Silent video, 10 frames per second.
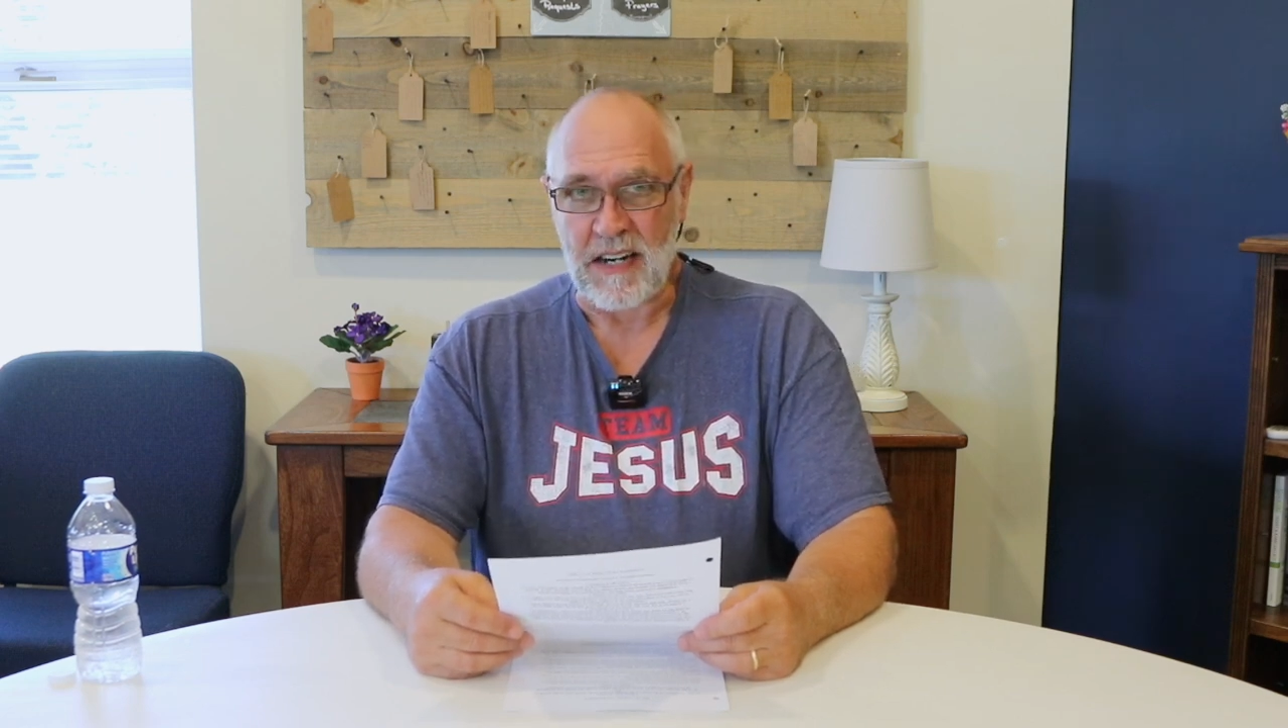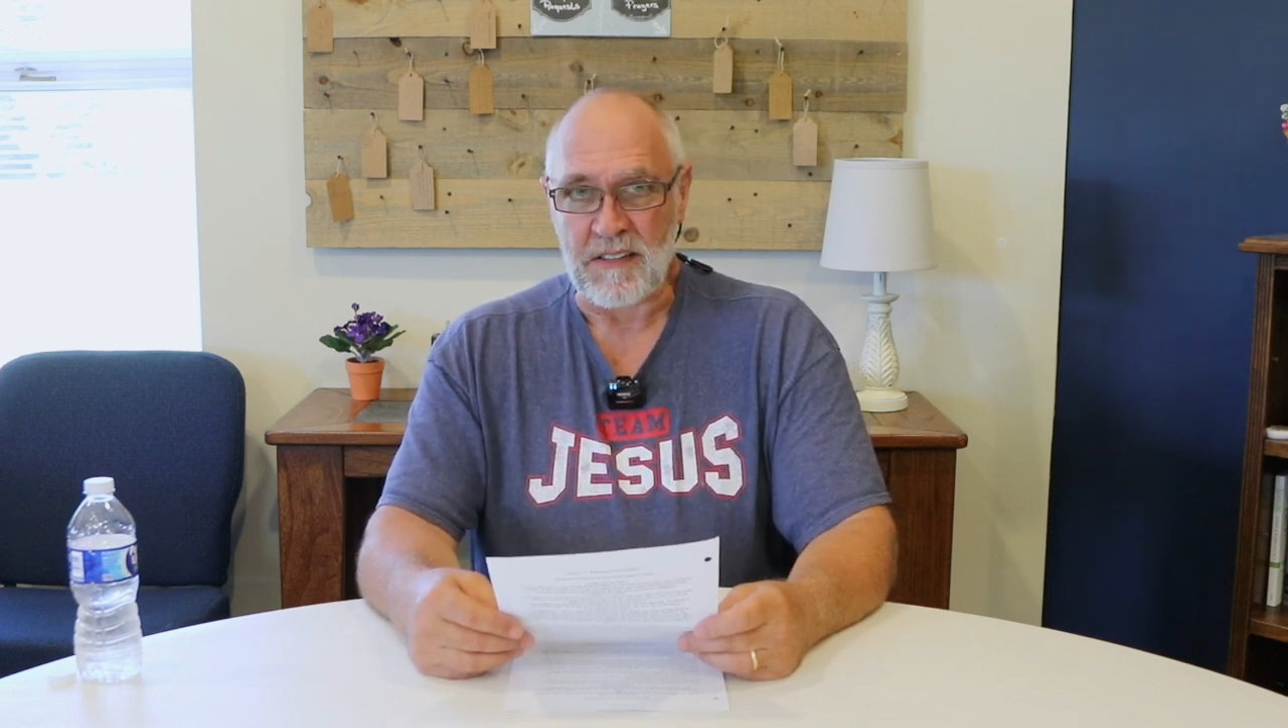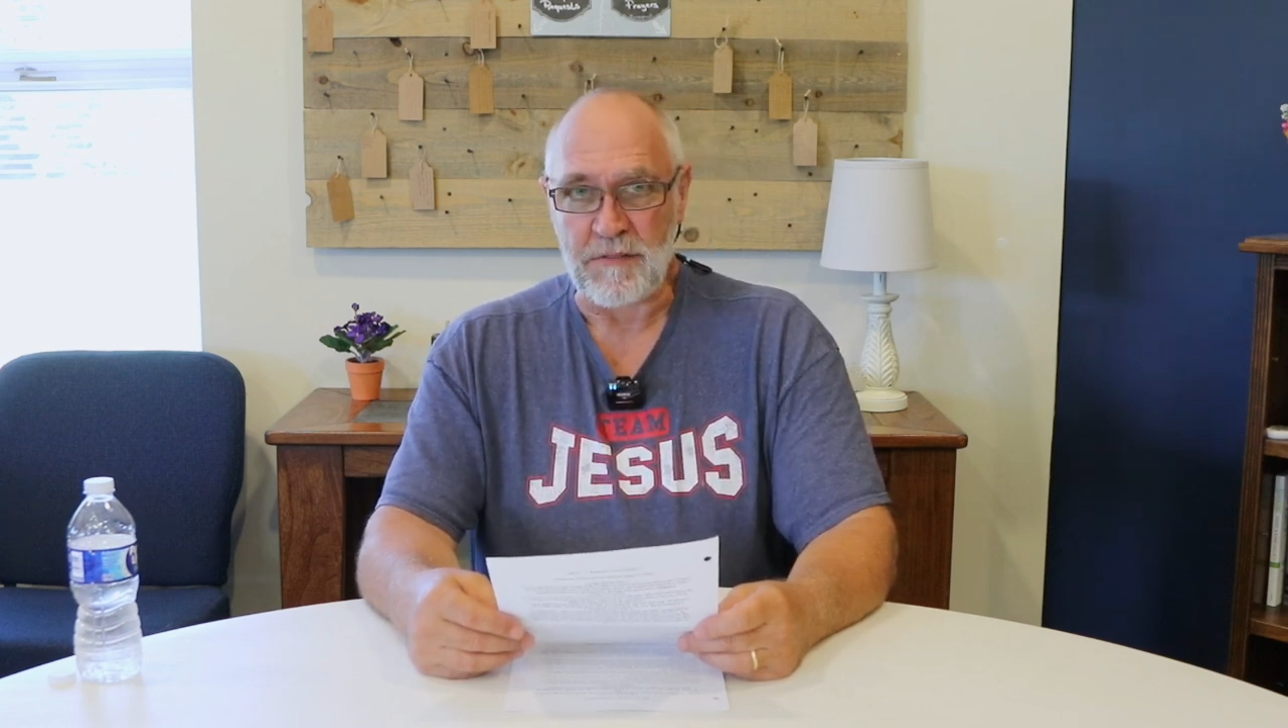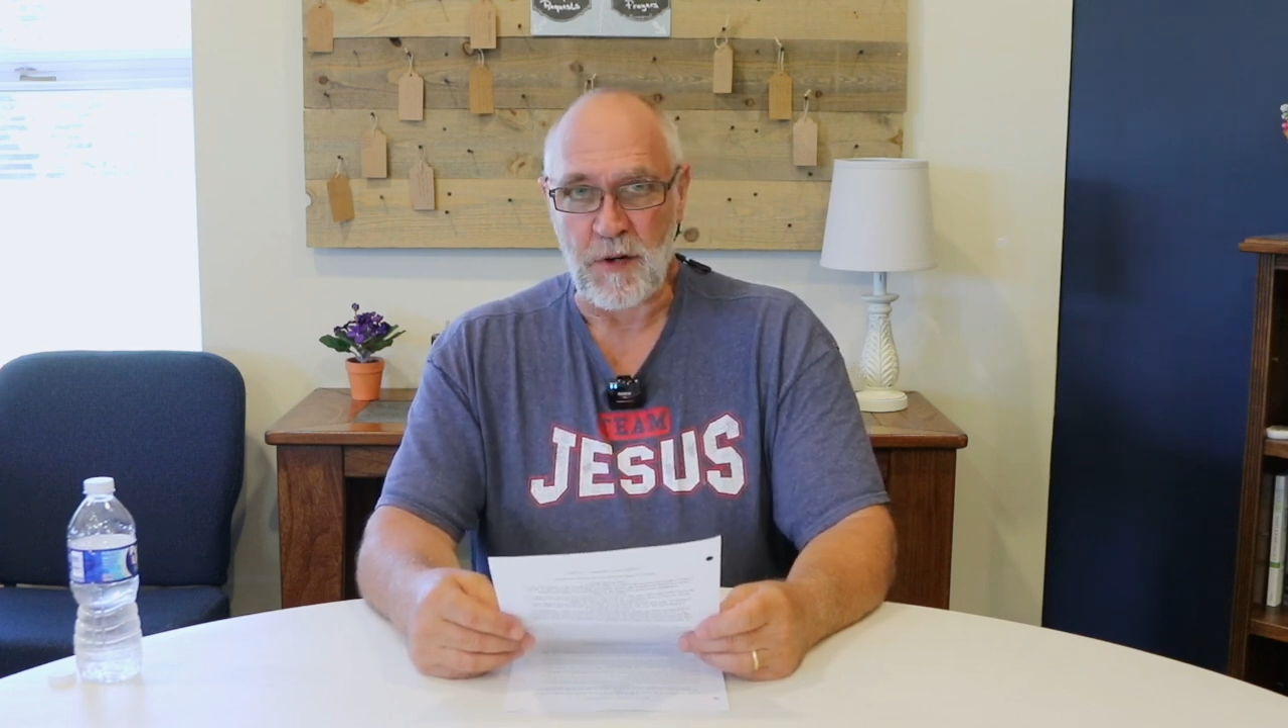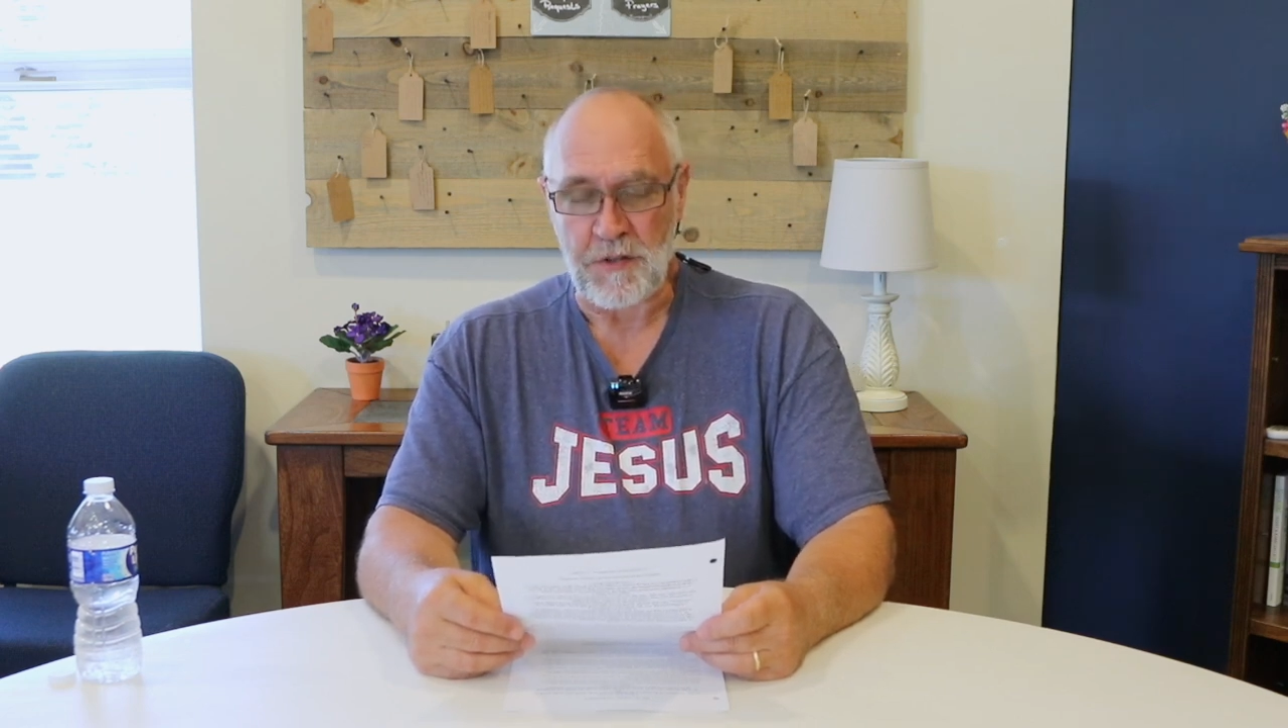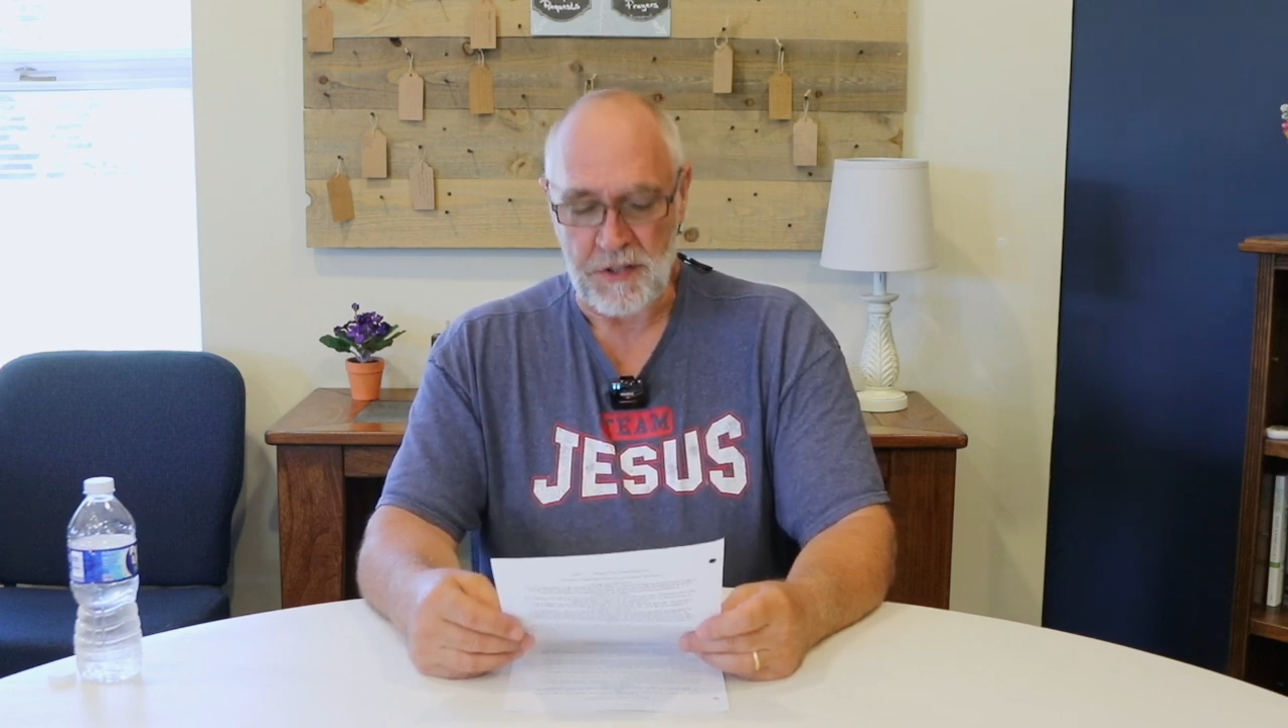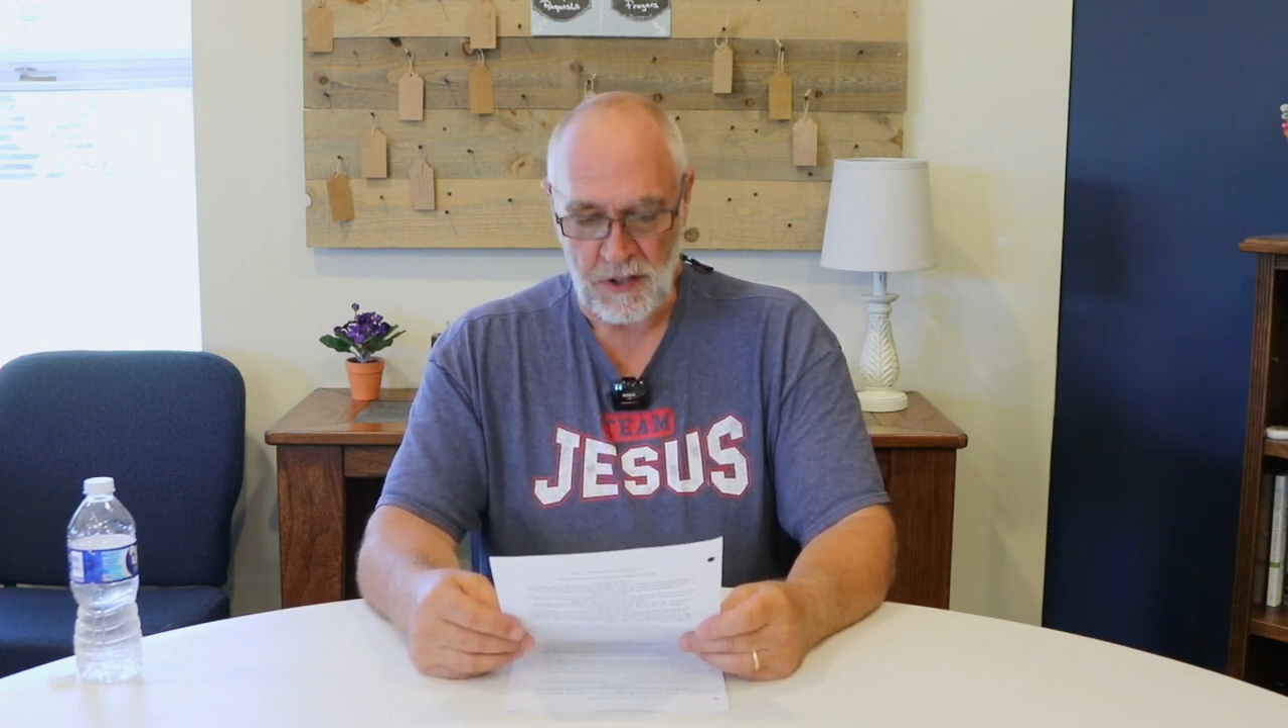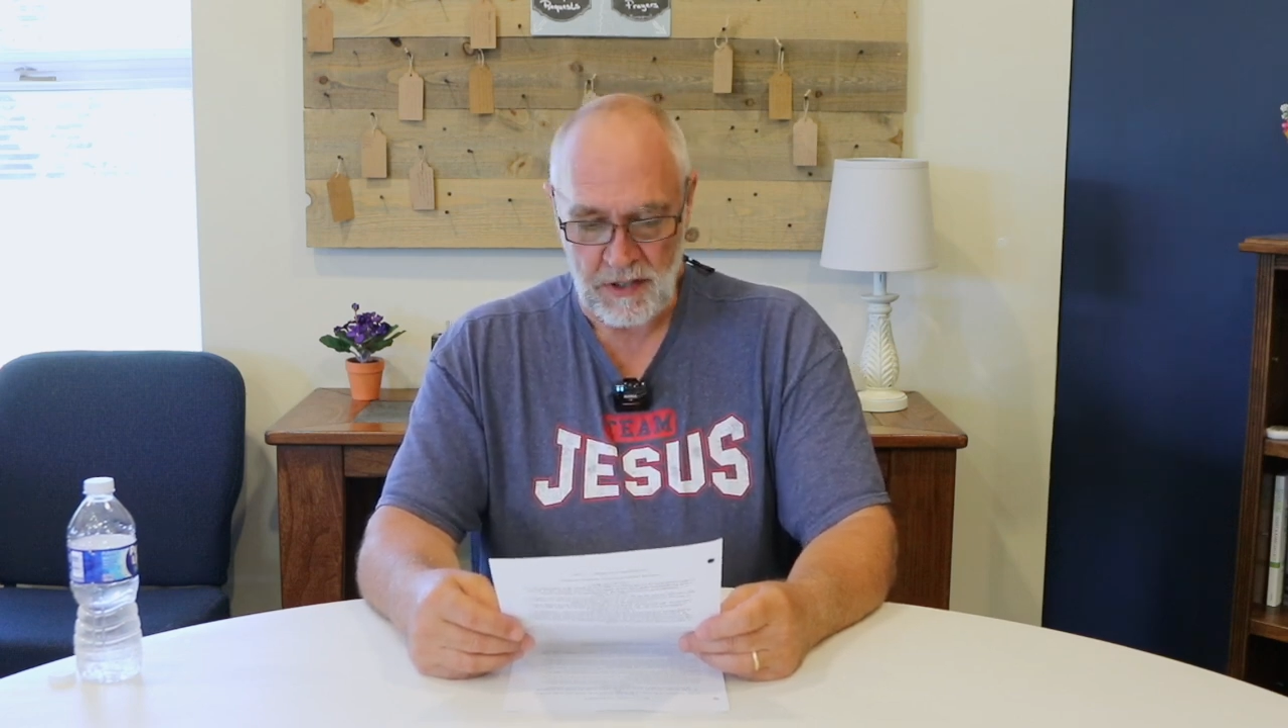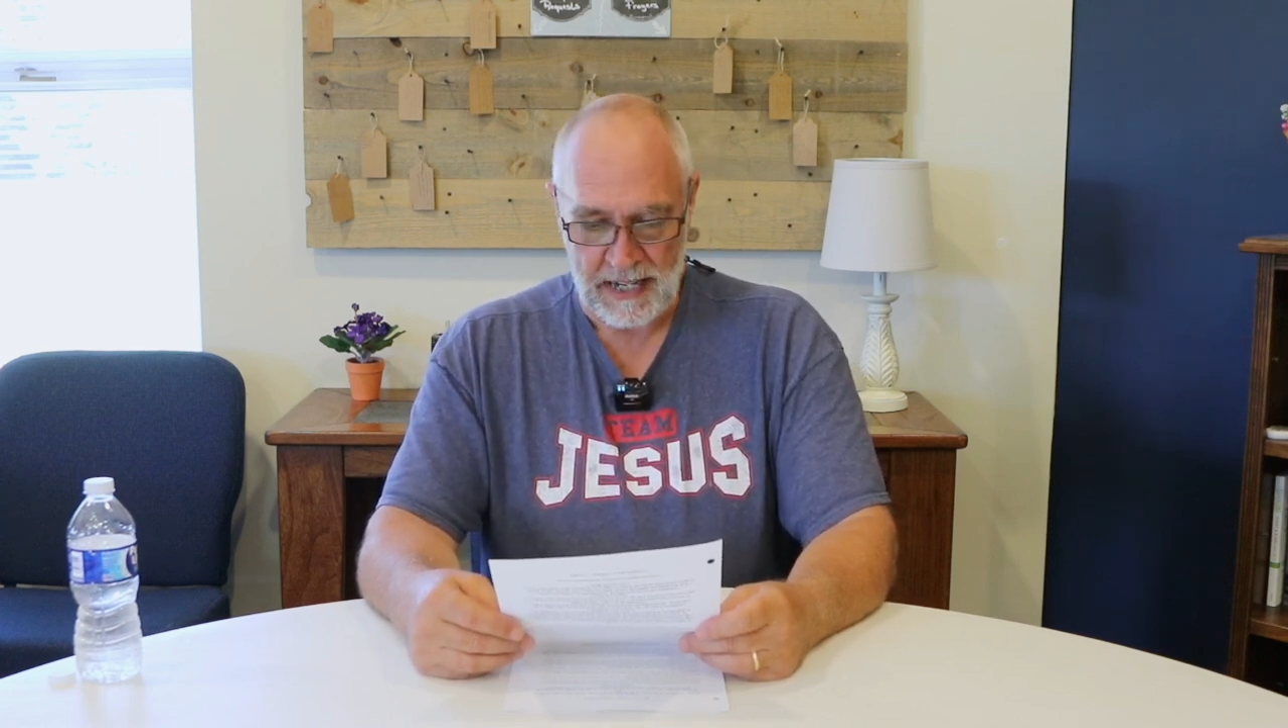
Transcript: devotional